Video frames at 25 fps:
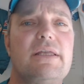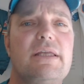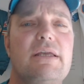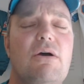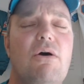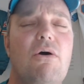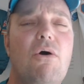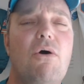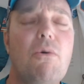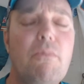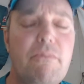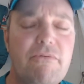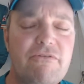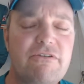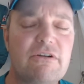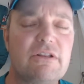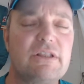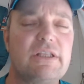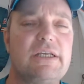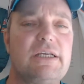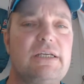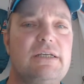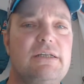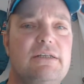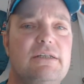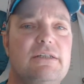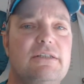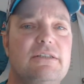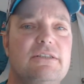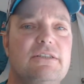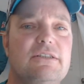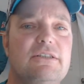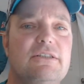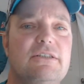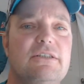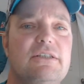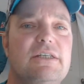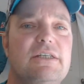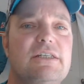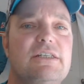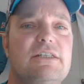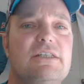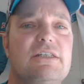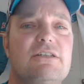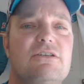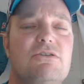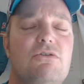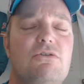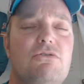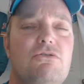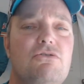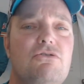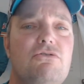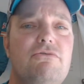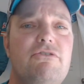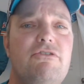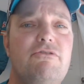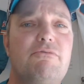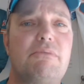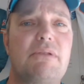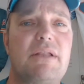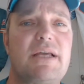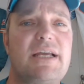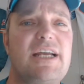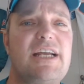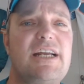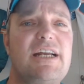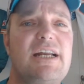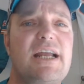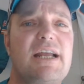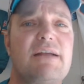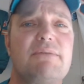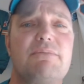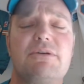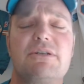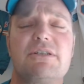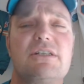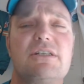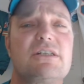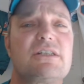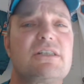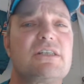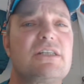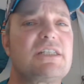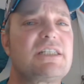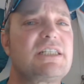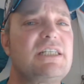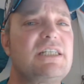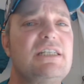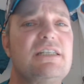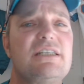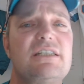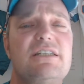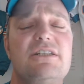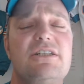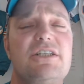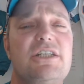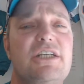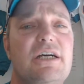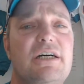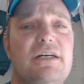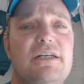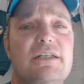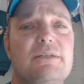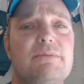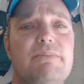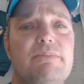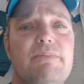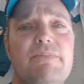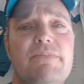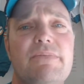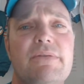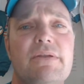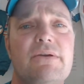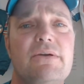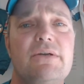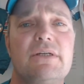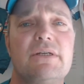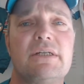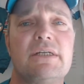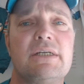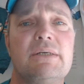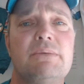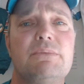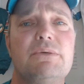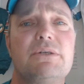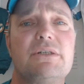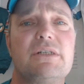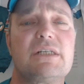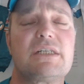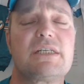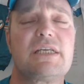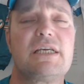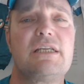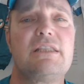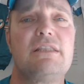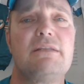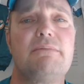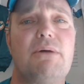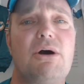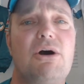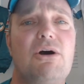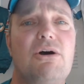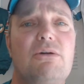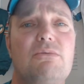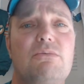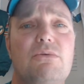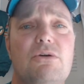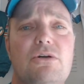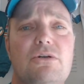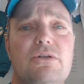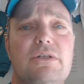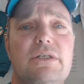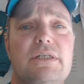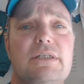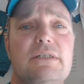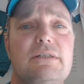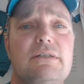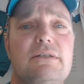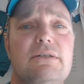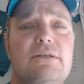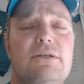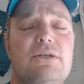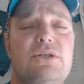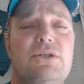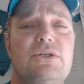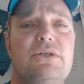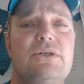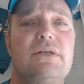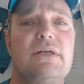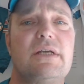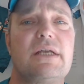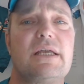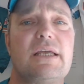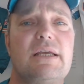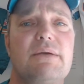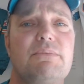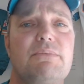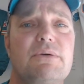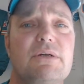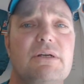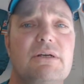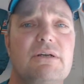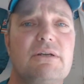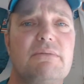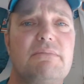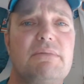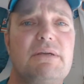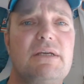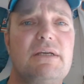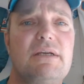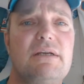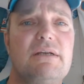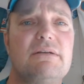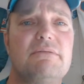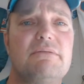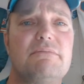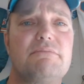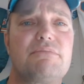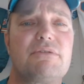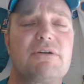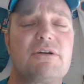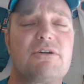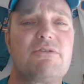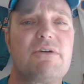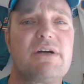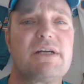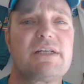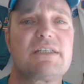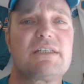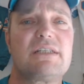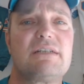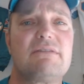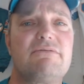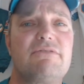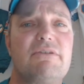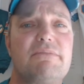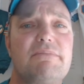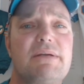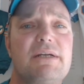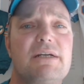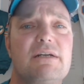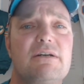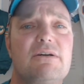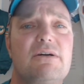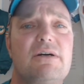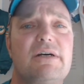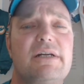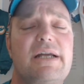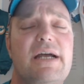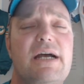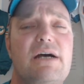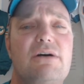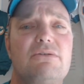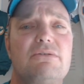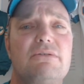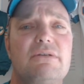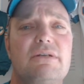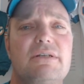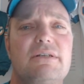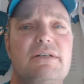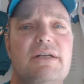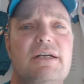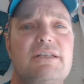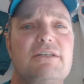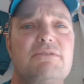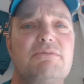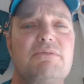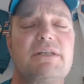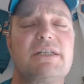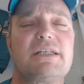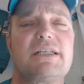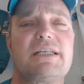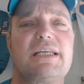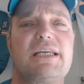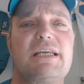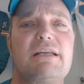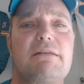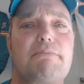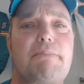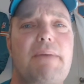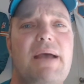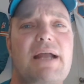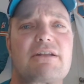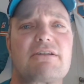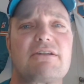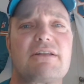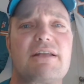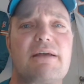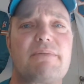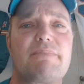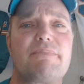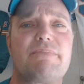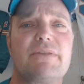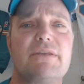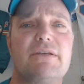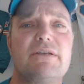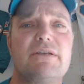hopefully it's just who we've played, and we're just, the season's young, and we're just getting the ball rolling, and we're going to be progressing from here on out. I just want to get back to that,